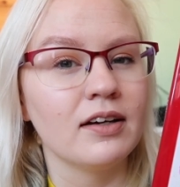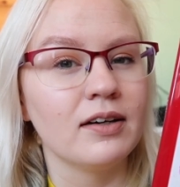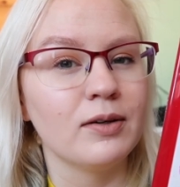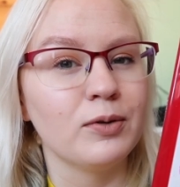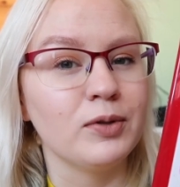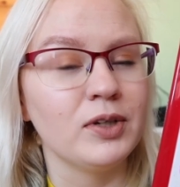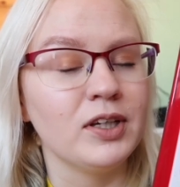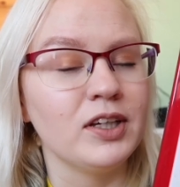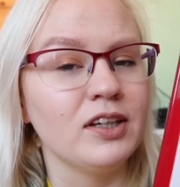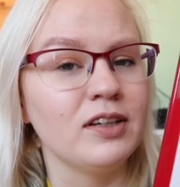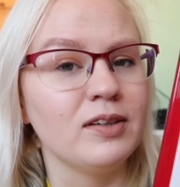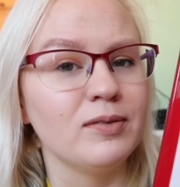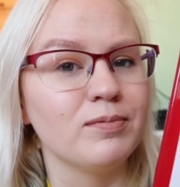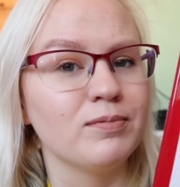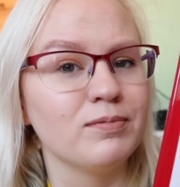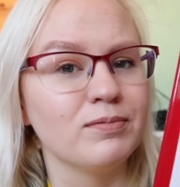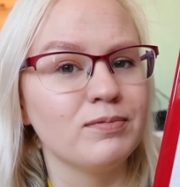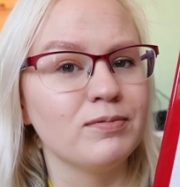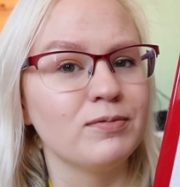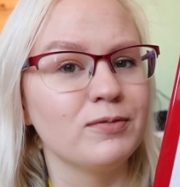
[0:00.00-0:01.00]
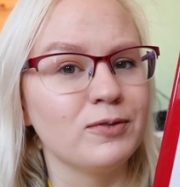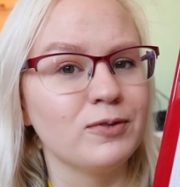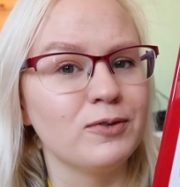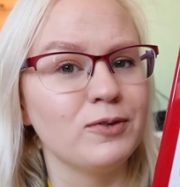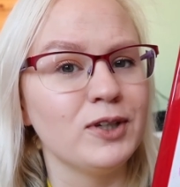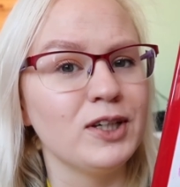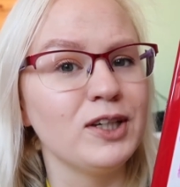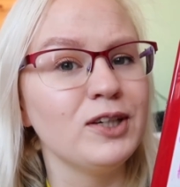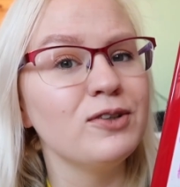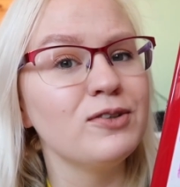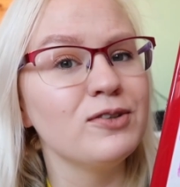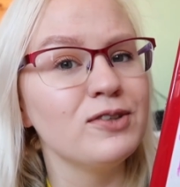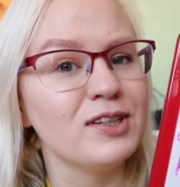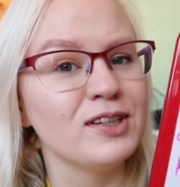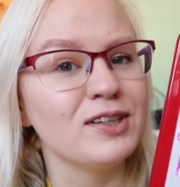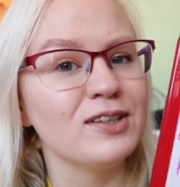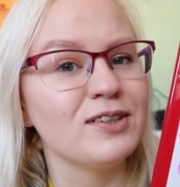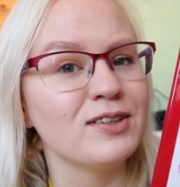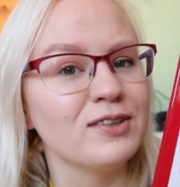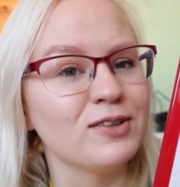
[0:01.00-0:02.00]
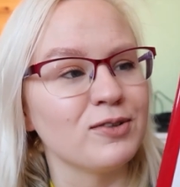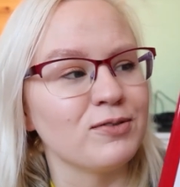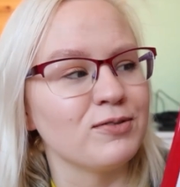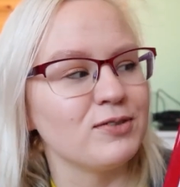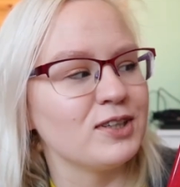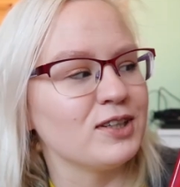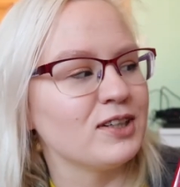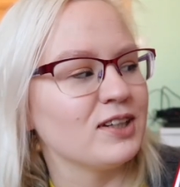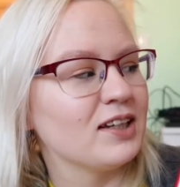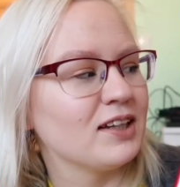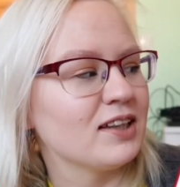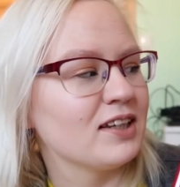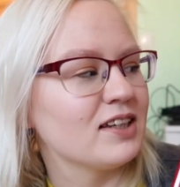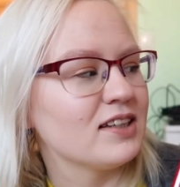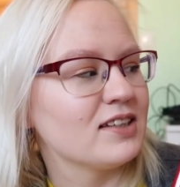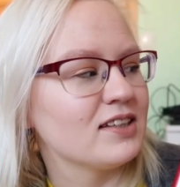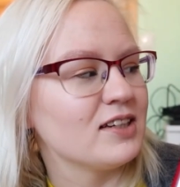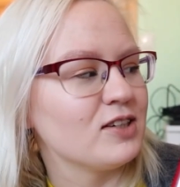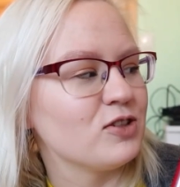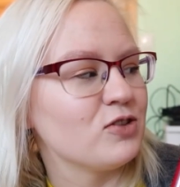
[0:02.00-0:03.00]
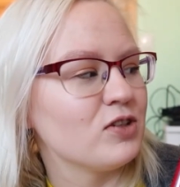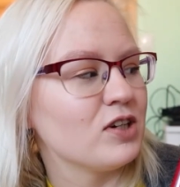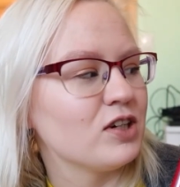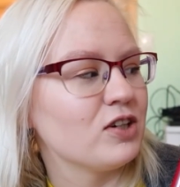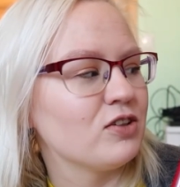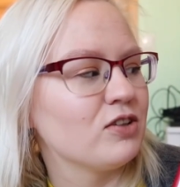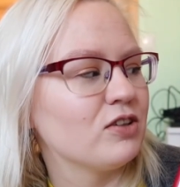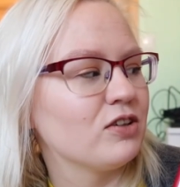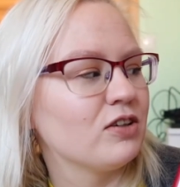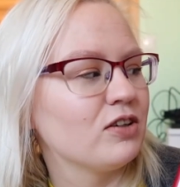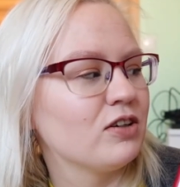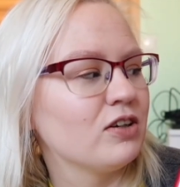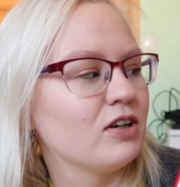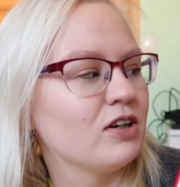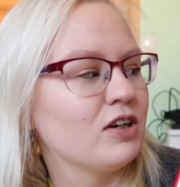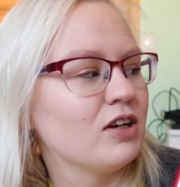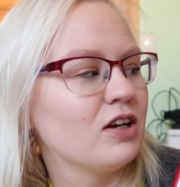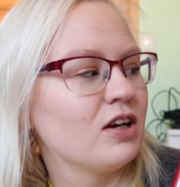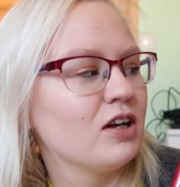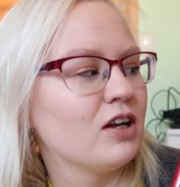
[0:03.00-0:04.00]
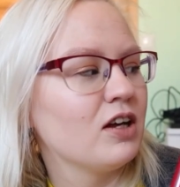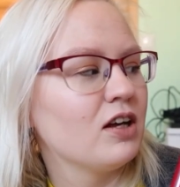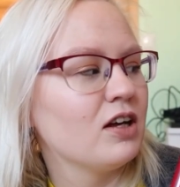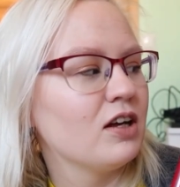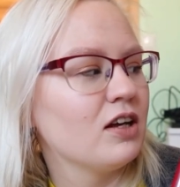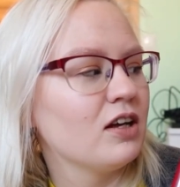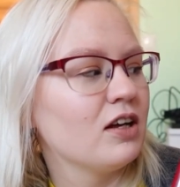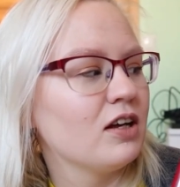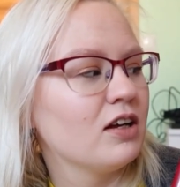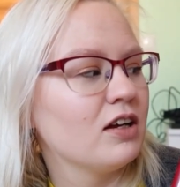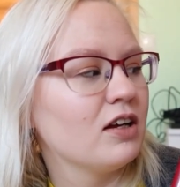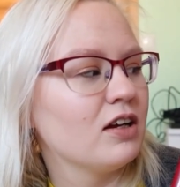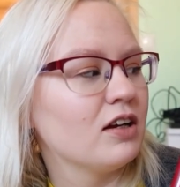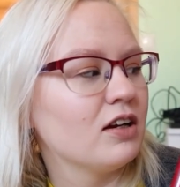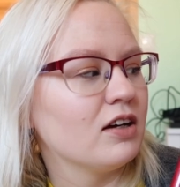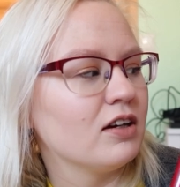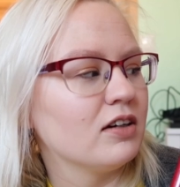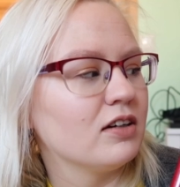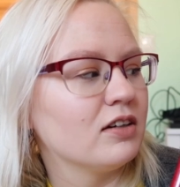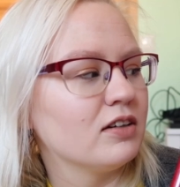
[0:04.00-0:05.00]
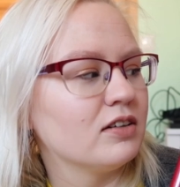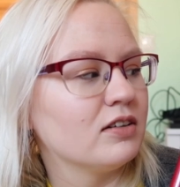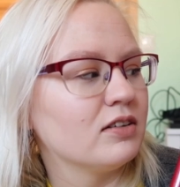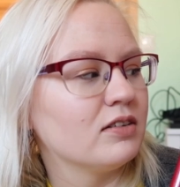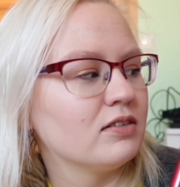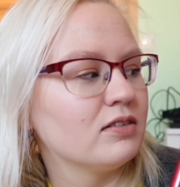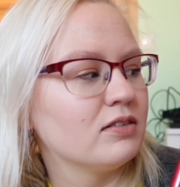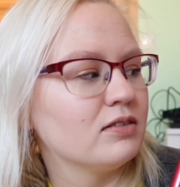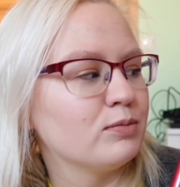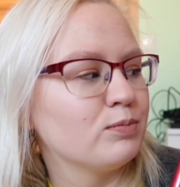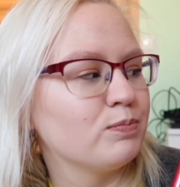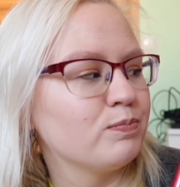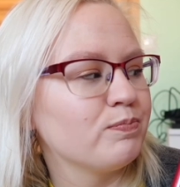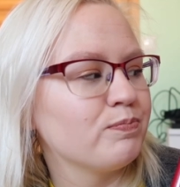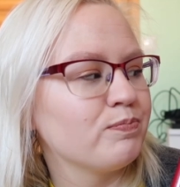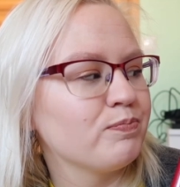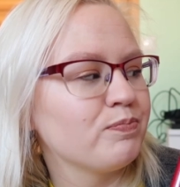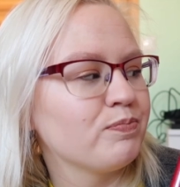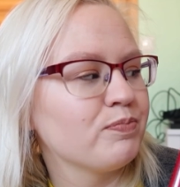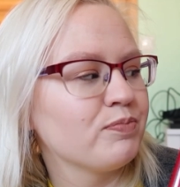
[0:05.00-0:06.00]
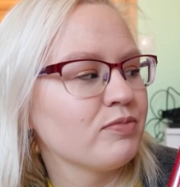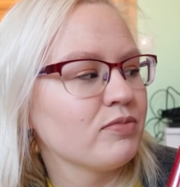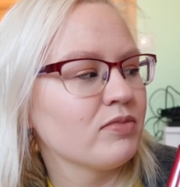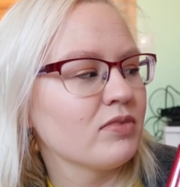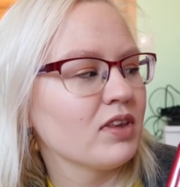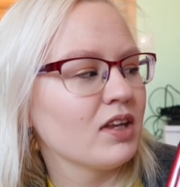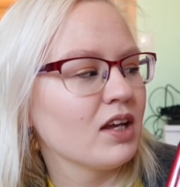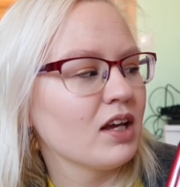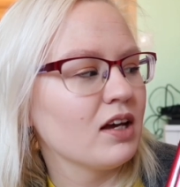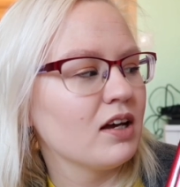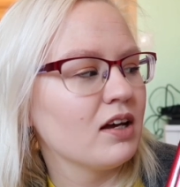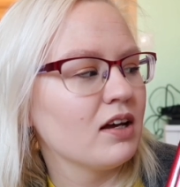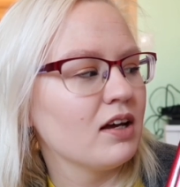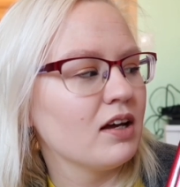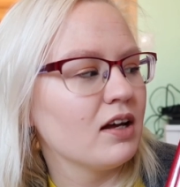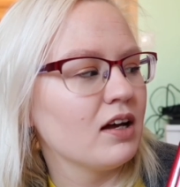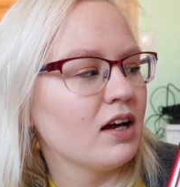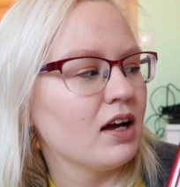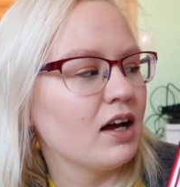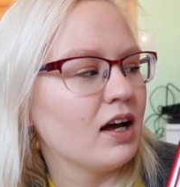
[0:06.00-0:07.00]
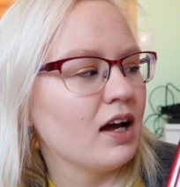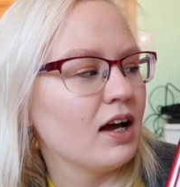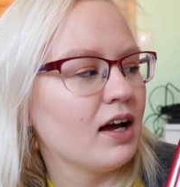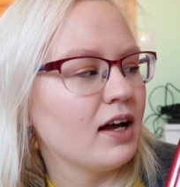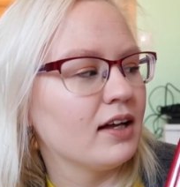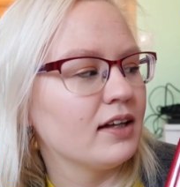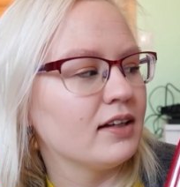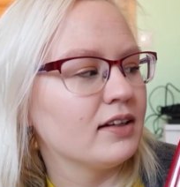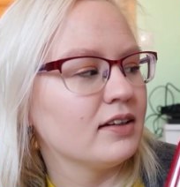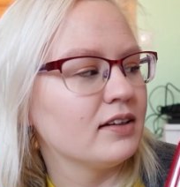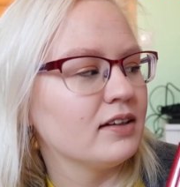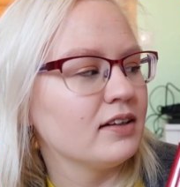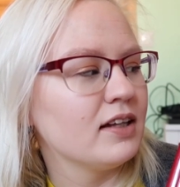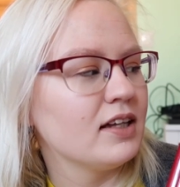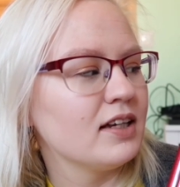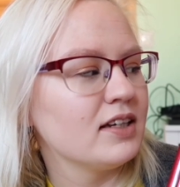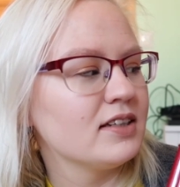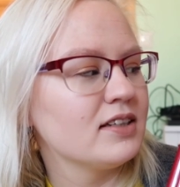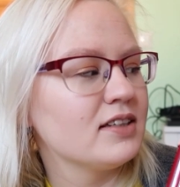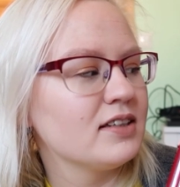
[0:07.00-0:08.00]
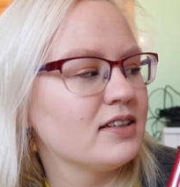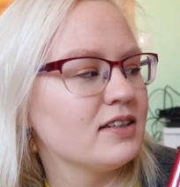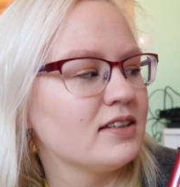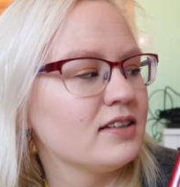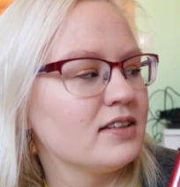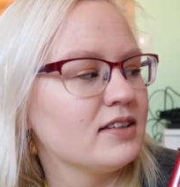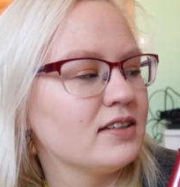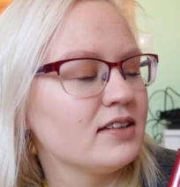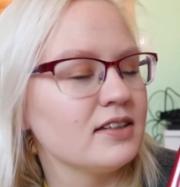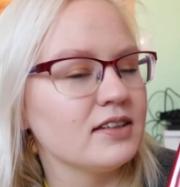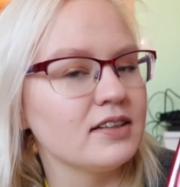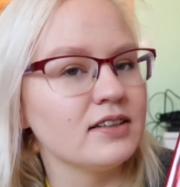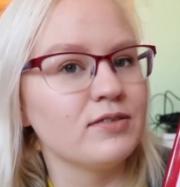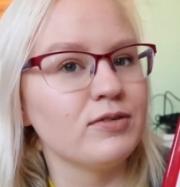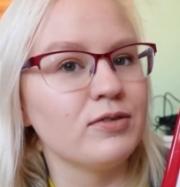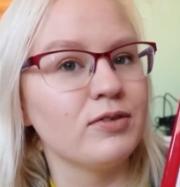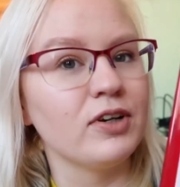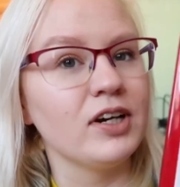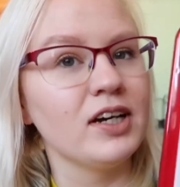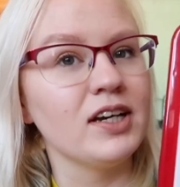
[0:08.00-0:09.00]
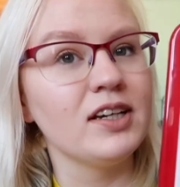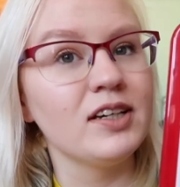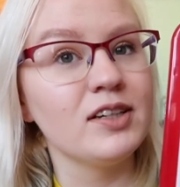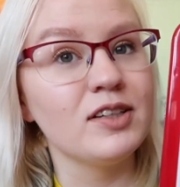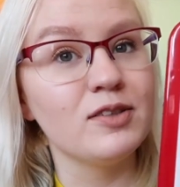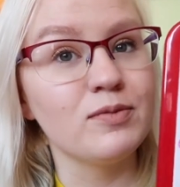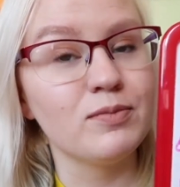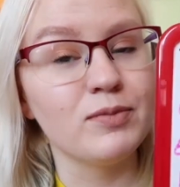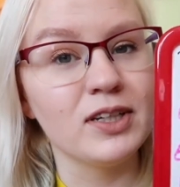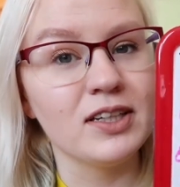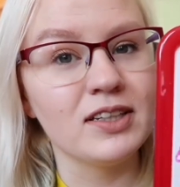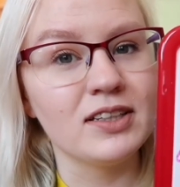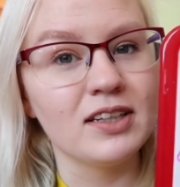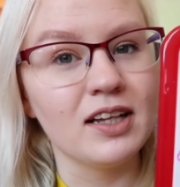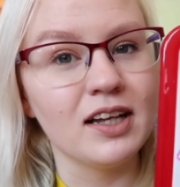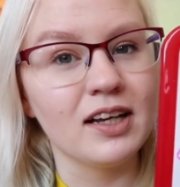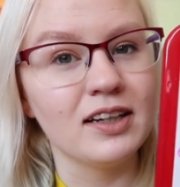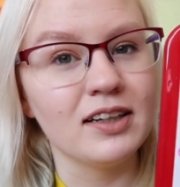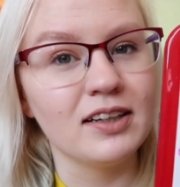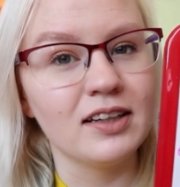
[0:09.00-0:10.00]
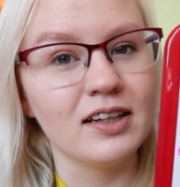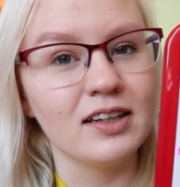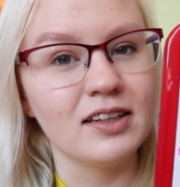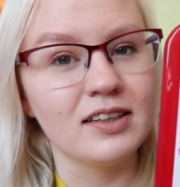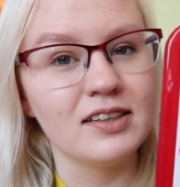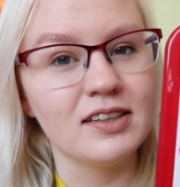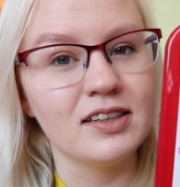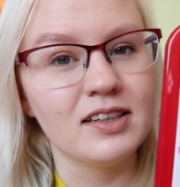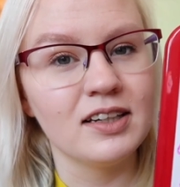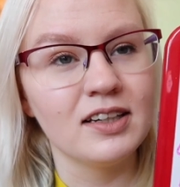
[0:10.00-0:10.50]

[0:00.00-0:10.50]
we we use it often in this situation um, and this phrase means like that